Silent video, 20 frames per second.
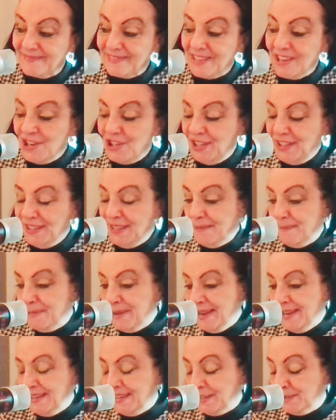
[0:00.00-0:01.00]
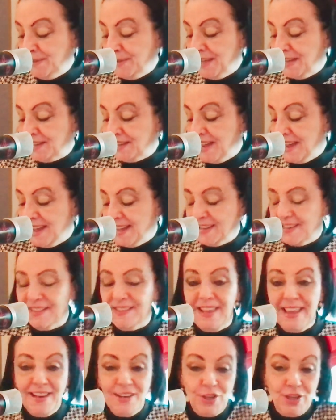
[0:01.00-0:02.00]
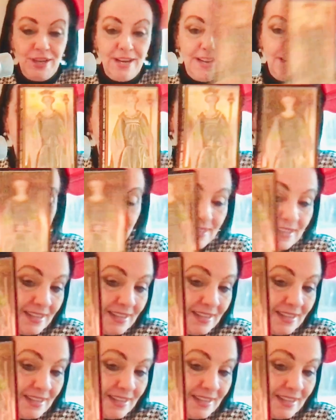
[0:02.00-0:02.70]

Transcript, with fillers: She's at peace with her dad. There she is.